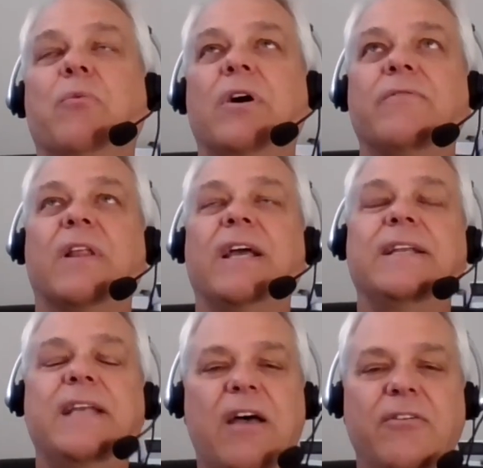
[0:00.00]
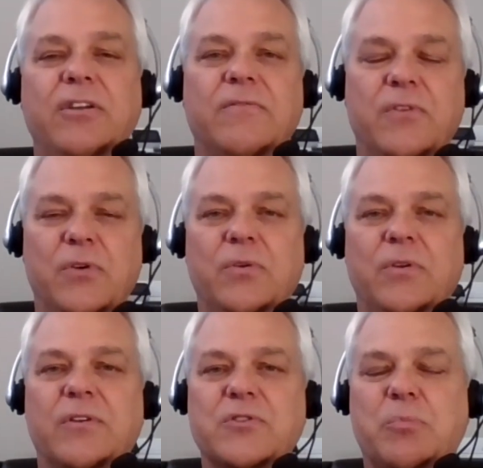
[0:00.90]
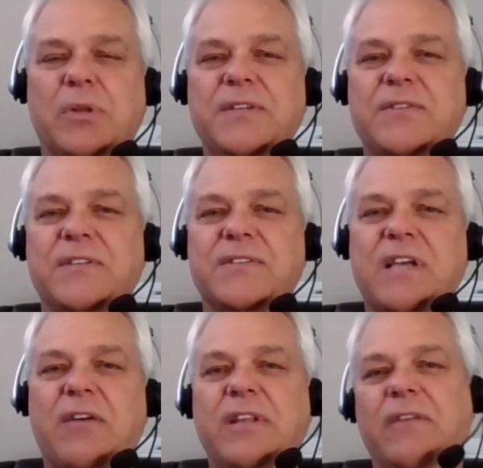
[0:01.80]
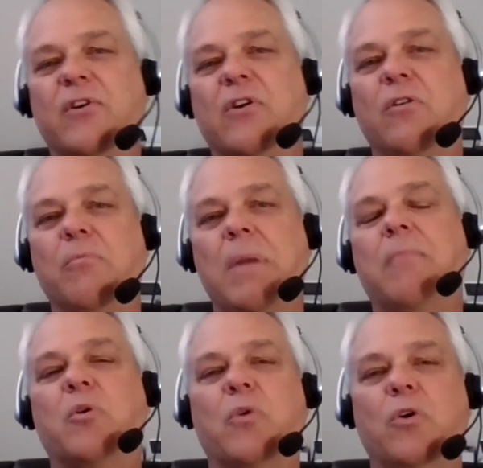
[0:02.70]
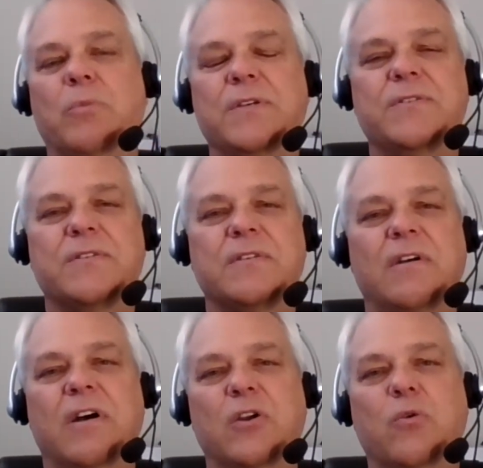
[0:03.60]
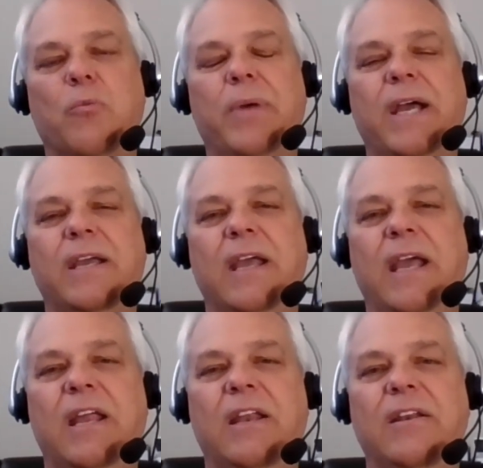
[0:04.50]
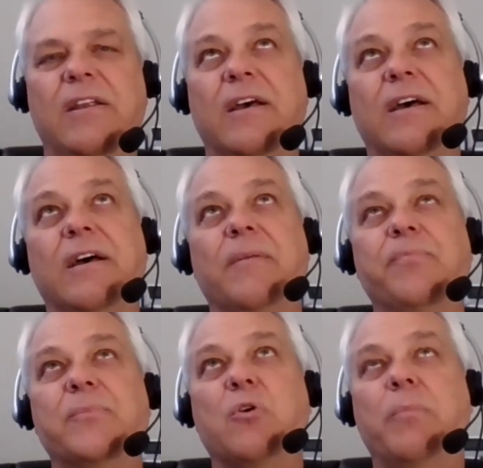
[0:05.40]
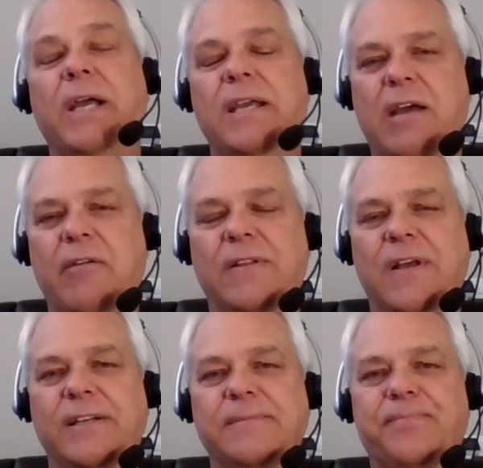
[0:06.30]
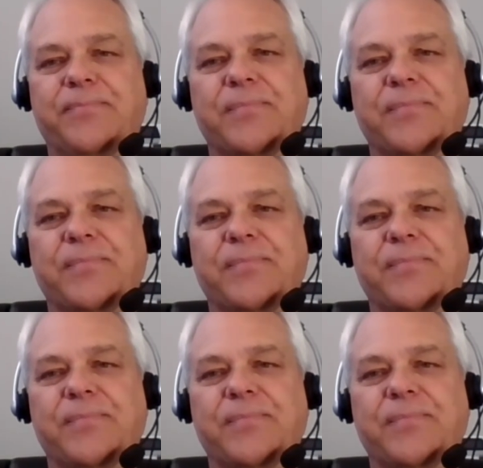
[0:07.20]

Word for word: Well, if you like Italian food, there's a place in South Denver called Mama Roma's on Quebec and County Line.